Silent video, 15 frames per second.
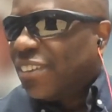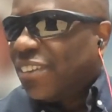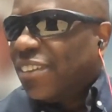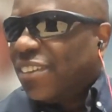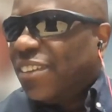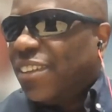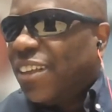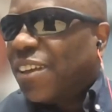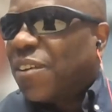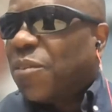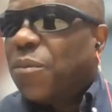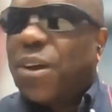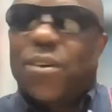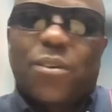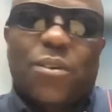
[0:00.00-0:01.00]
Yeah,
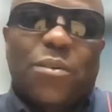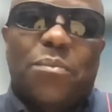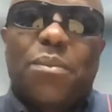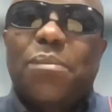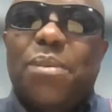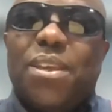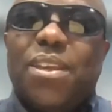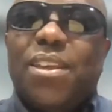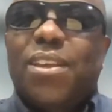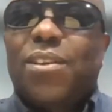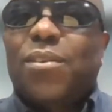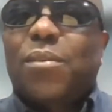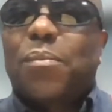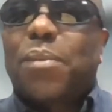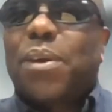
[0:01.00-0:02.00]
well, maybe
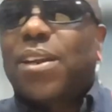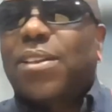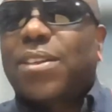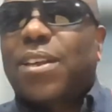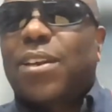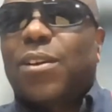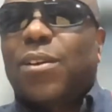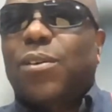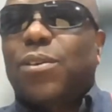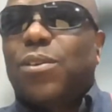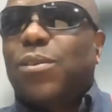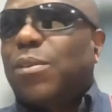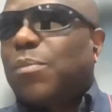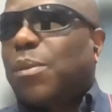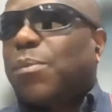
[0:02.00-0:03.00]
your parents can know
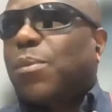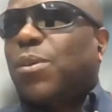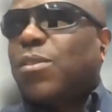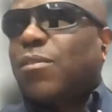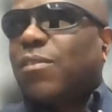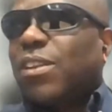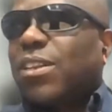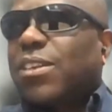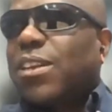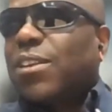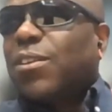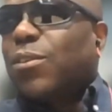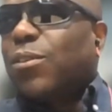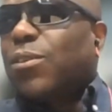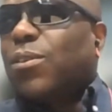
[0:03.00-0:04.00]
you and people in your village can
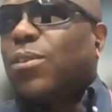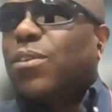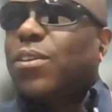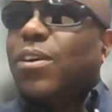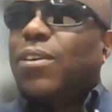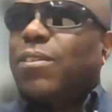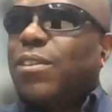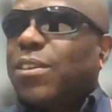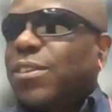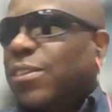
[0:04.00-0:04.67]
know this is the